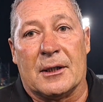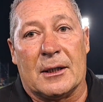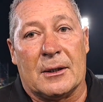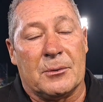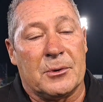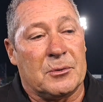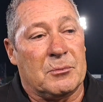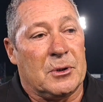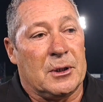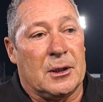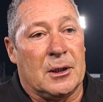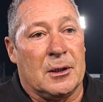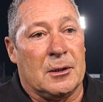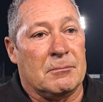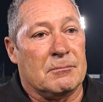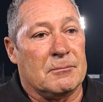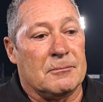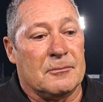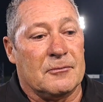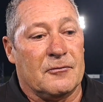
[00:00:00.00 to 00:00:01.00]
I would
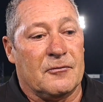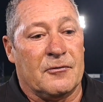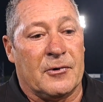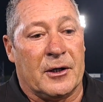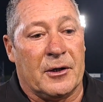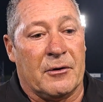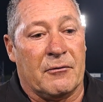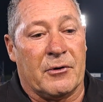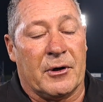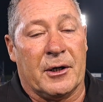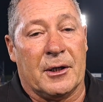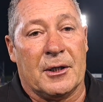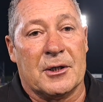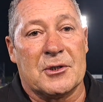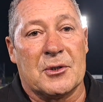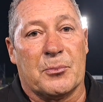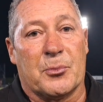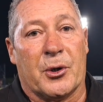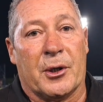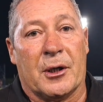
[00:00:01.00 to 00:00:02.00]
be very, very
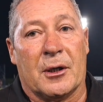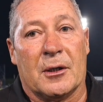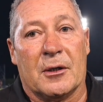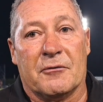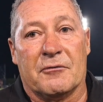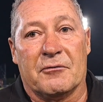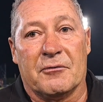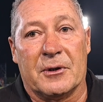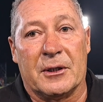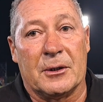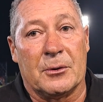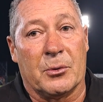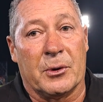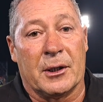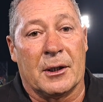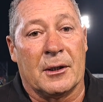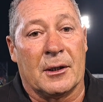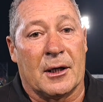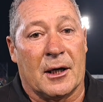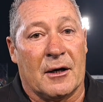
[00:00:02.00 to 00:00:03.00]
disappointed if uh, we
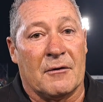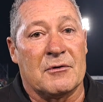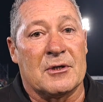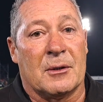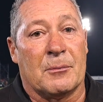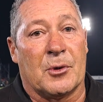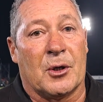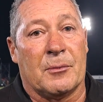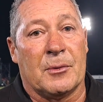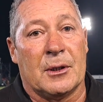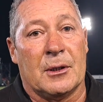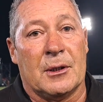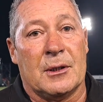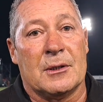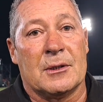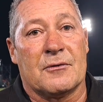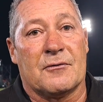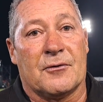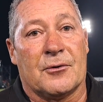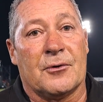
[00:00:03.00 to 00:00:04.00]
didn't have some
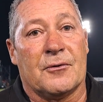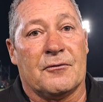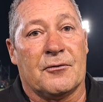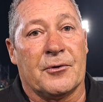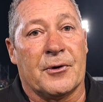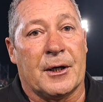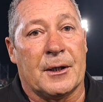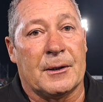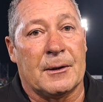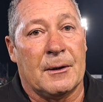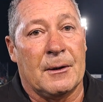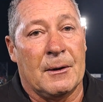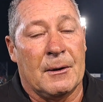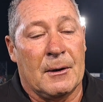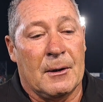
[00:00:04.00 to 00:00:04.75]
nominees for, for that.